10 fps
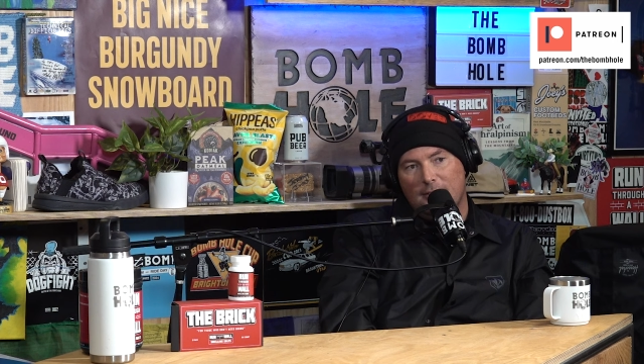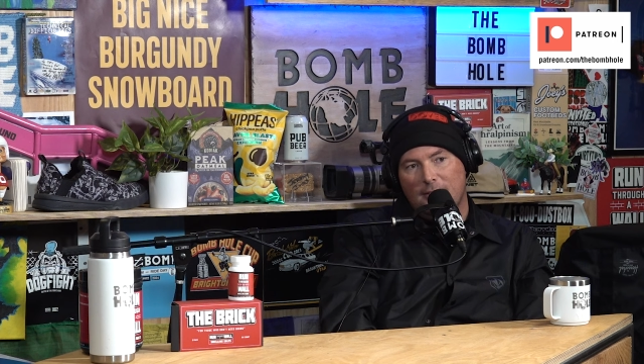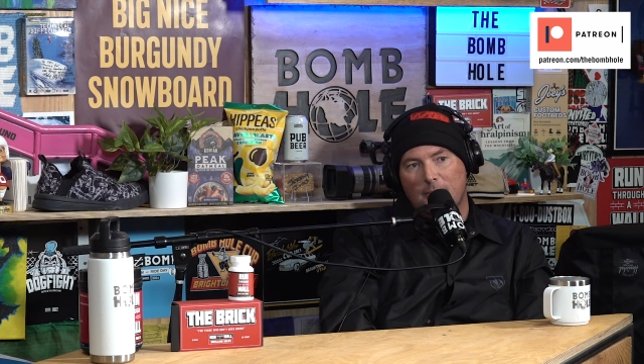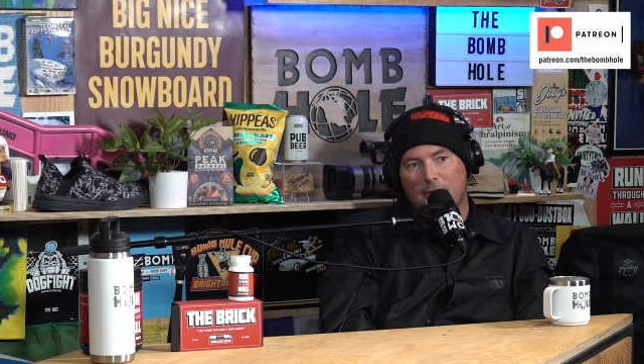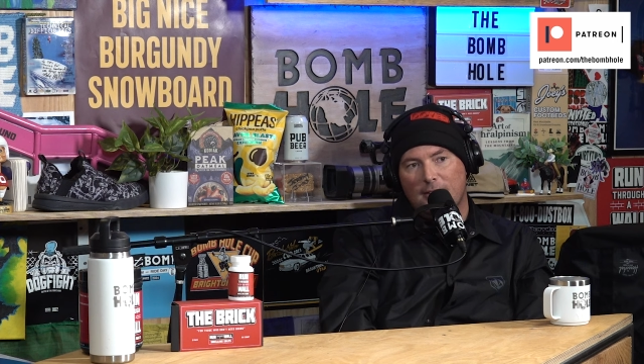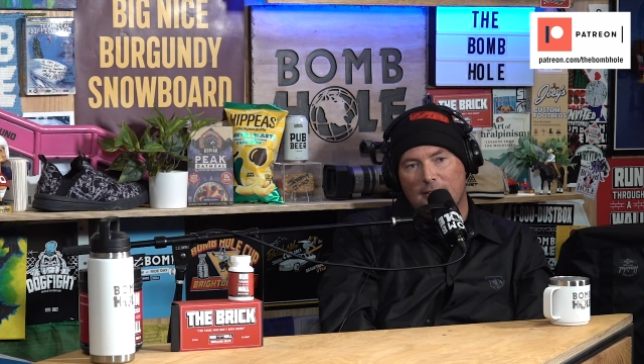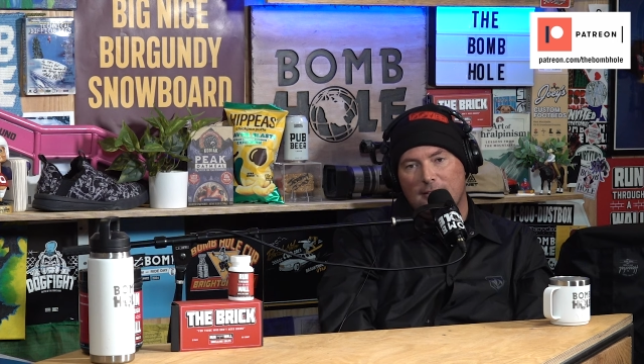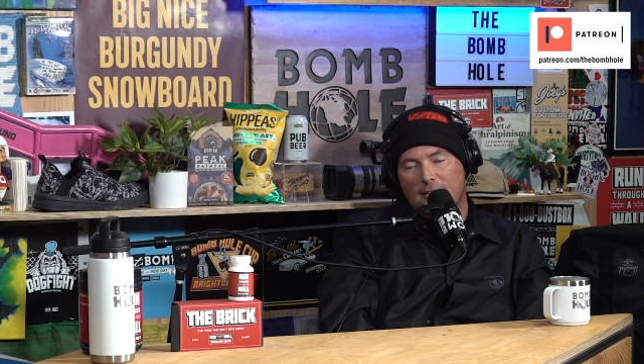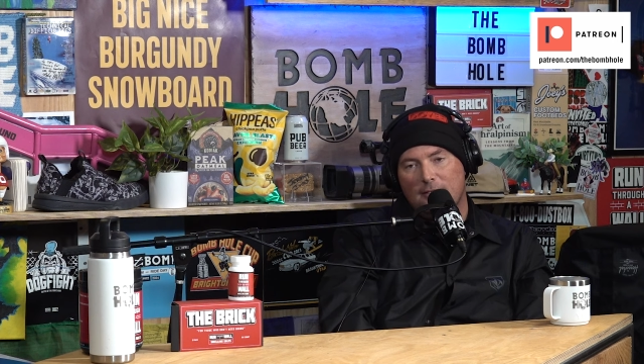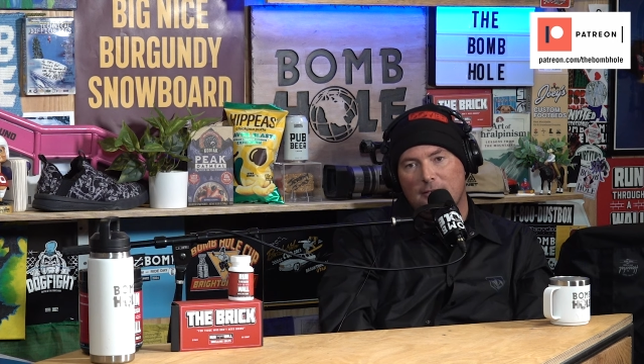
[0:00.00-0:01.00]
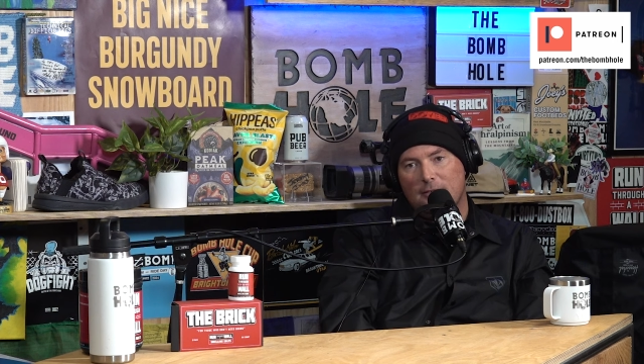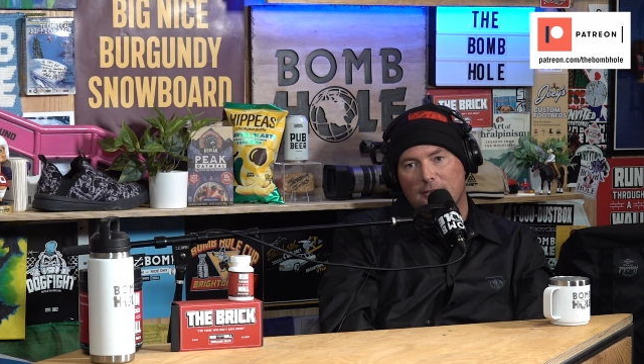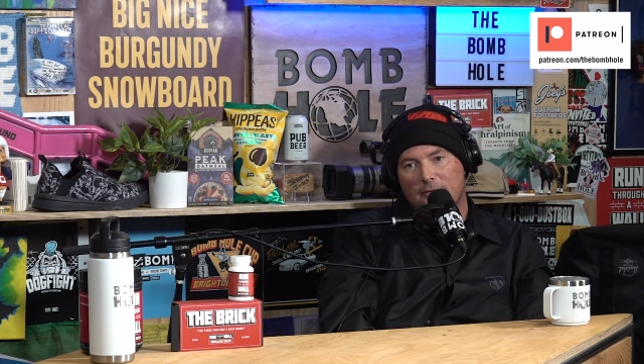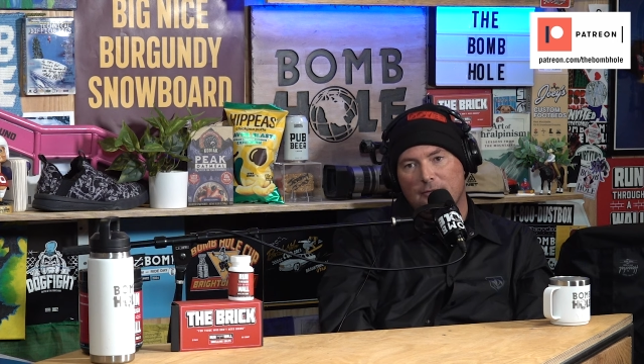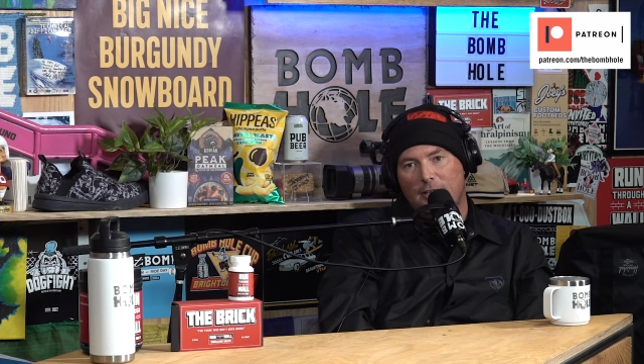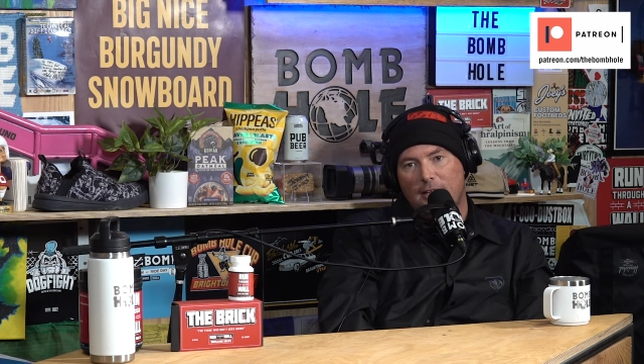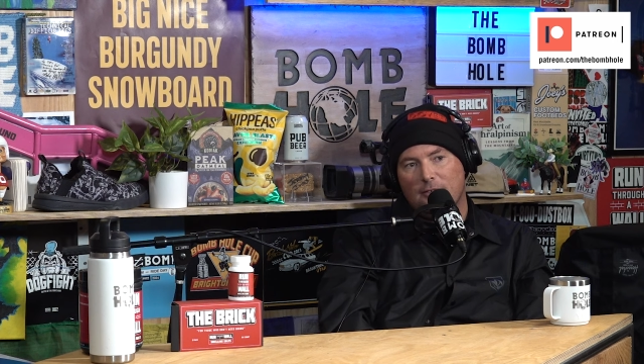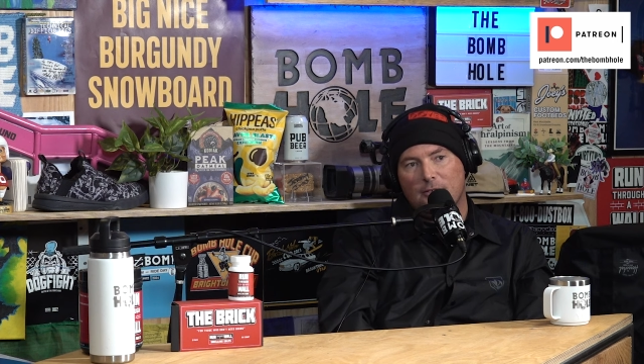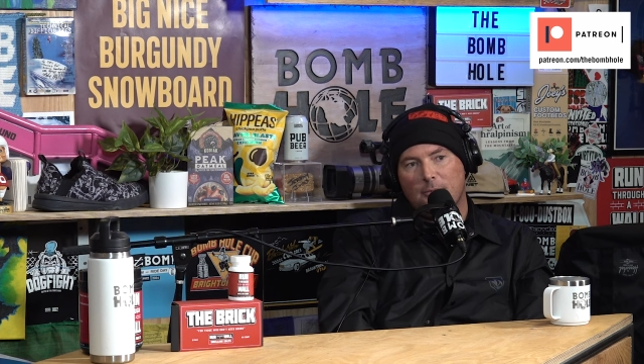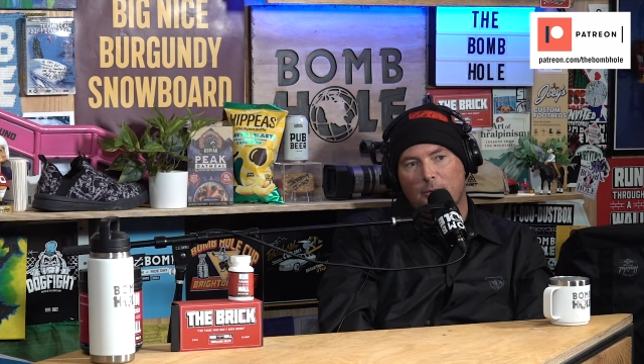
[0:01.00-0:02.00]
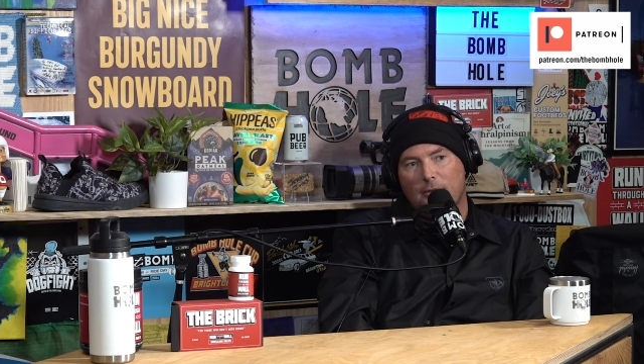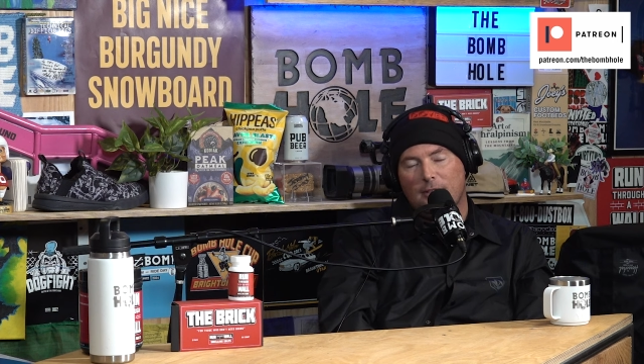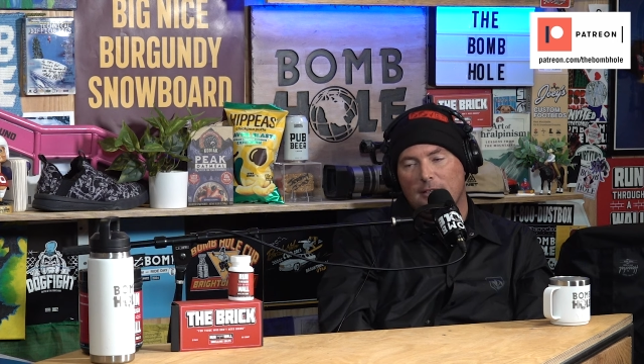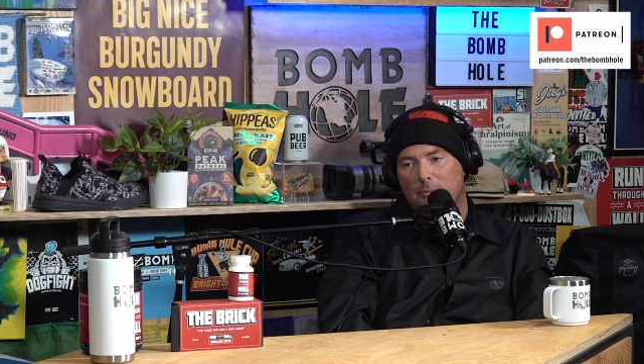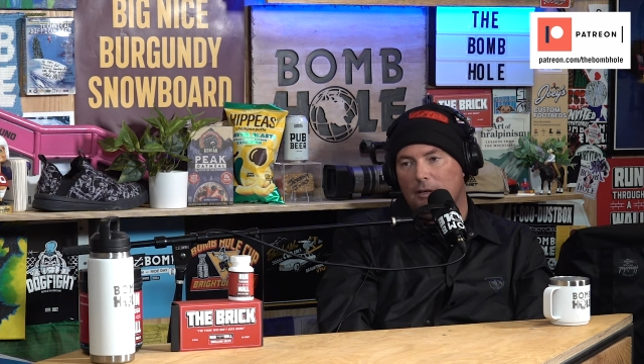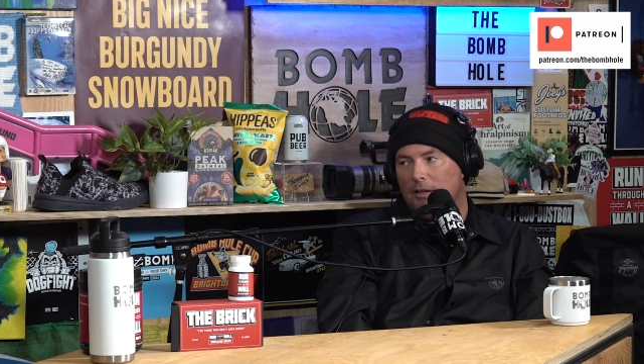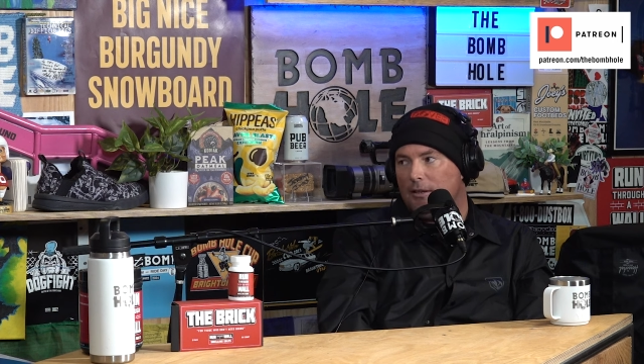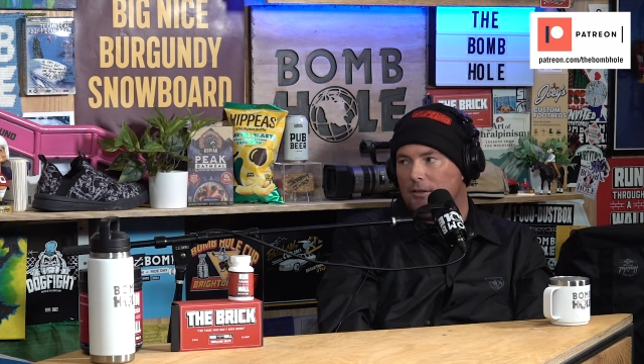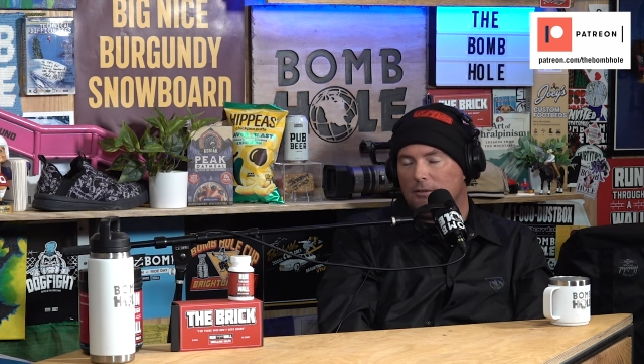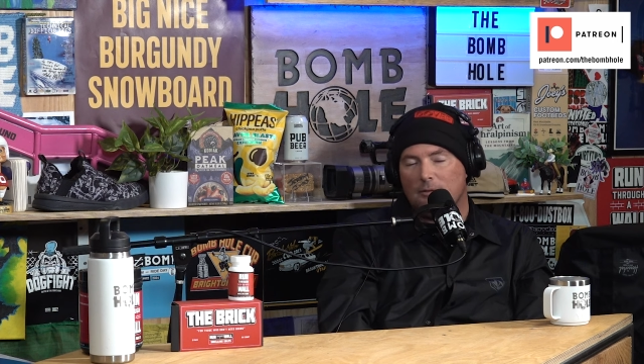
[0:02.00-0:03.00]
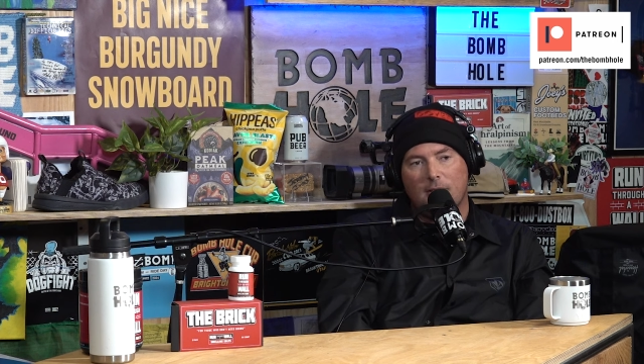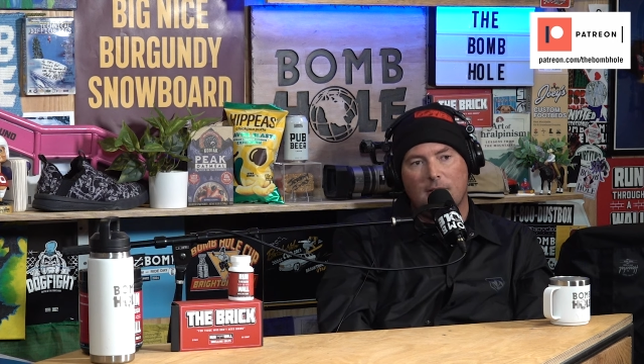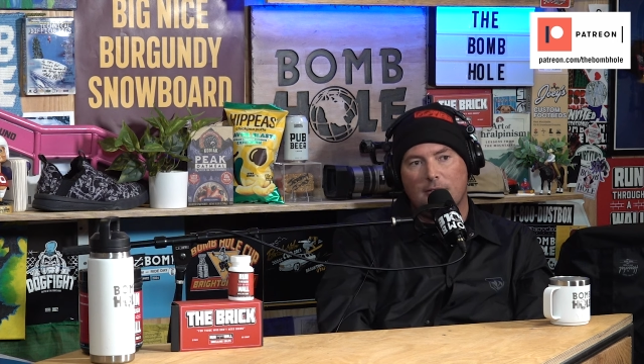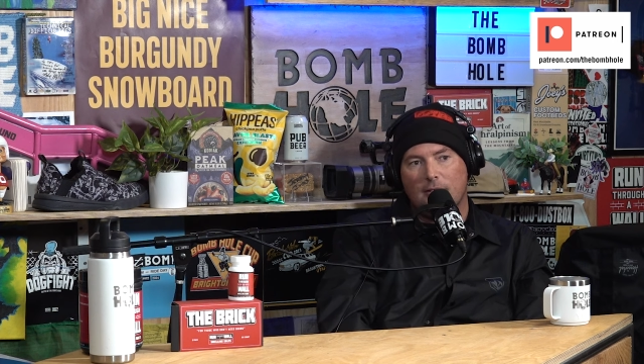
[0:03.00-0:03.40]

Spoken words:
Seems like there's less financial support and things behind things as well.